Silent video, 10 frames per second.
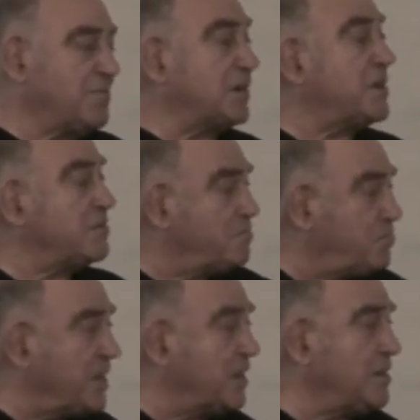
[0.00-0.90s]
That can
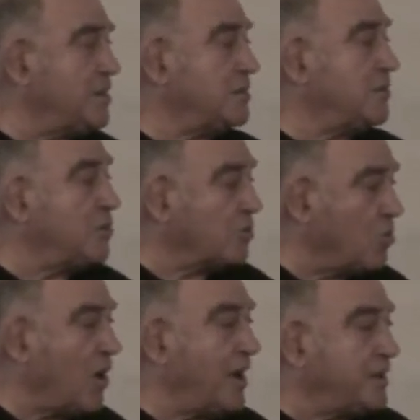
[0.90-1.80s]
bring the
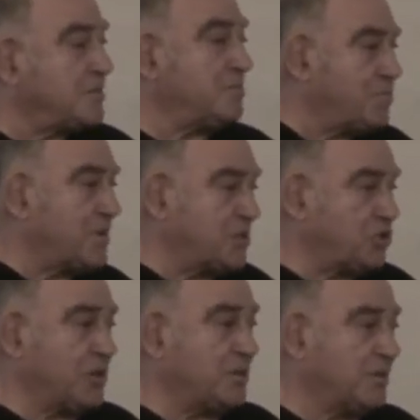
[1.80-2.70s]
required
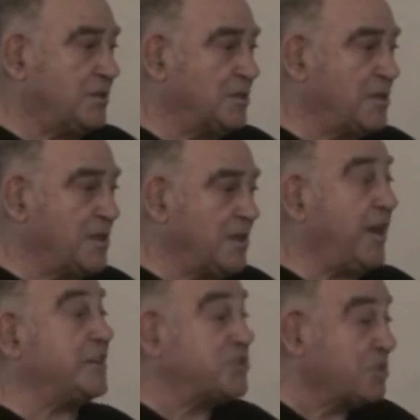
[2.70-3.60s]
pressure
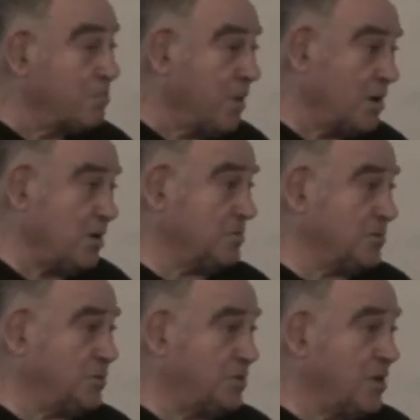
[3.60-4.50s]
and
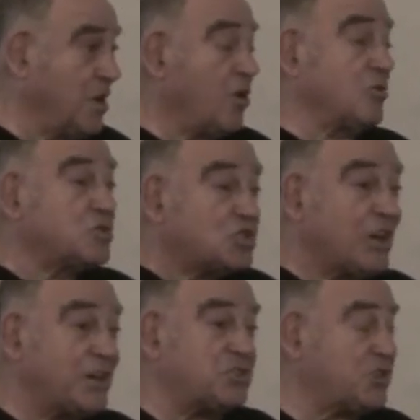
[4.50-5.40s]
demands on
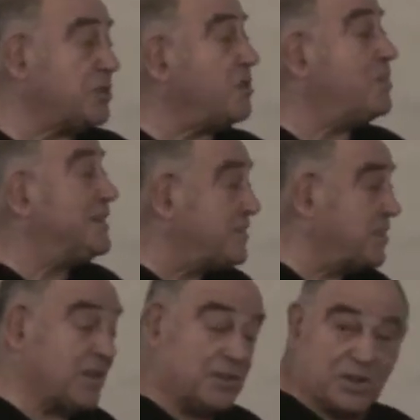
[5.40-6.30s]
changing the
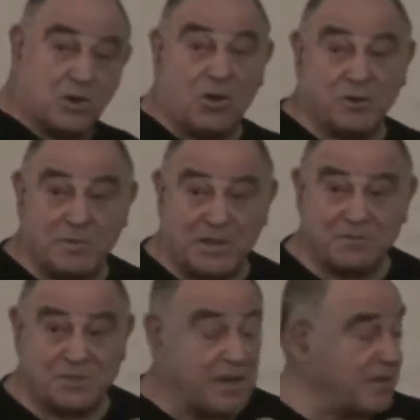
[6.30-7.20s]
political economy
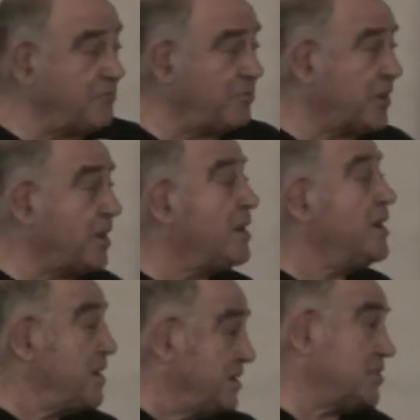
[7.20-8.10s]
of South Africa
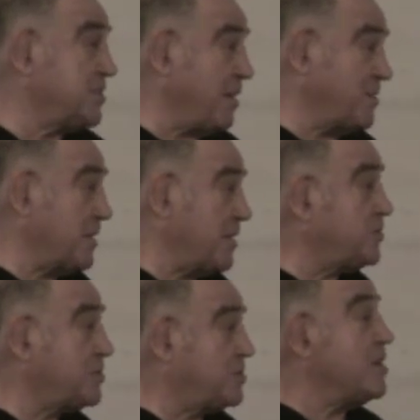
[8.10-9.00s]
into something
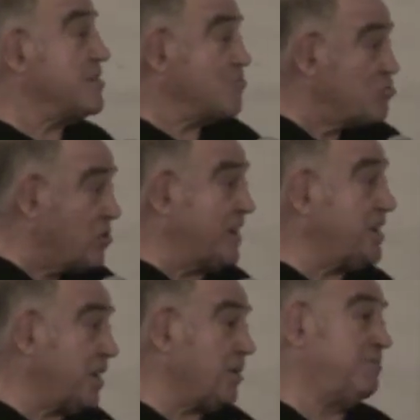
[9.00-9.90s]
that's
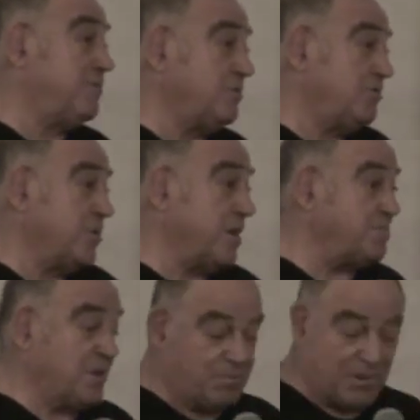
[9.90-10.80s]
really helpful for
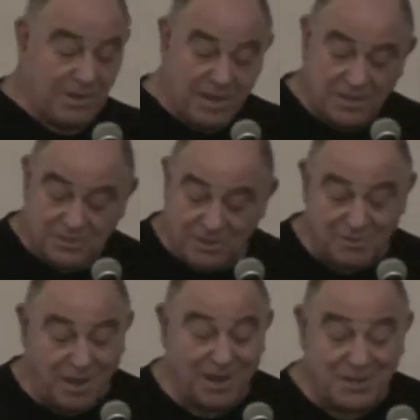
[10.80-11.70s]
our people.
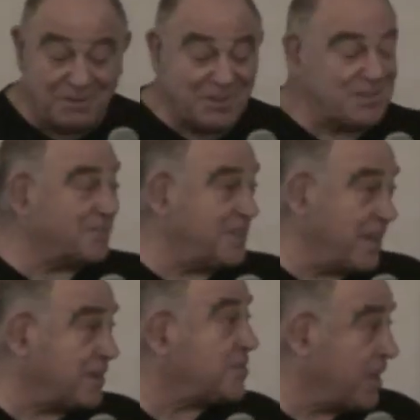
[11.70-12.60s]
So I'll leave it at
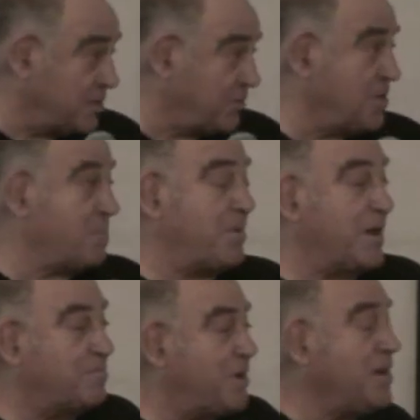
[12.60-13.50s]
that. Thanks for the
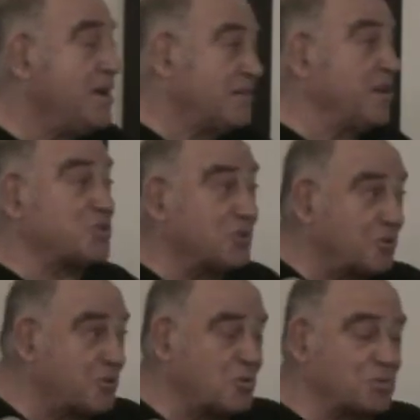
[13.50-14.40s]
paper. Those are
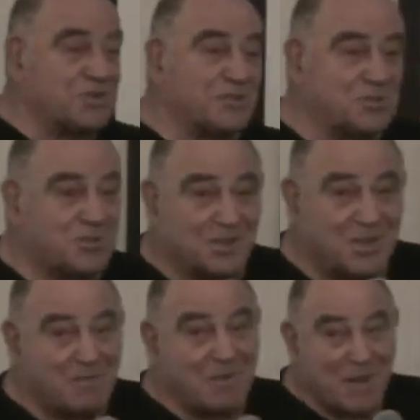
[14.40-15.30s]
the thoughts that
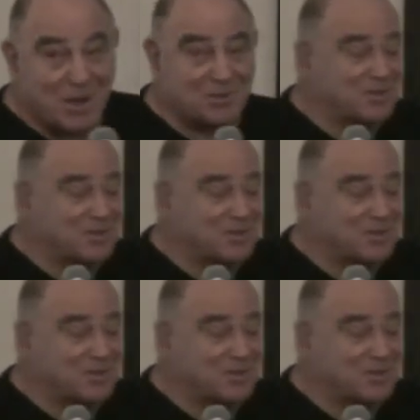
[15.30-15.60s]
stirred in my mind.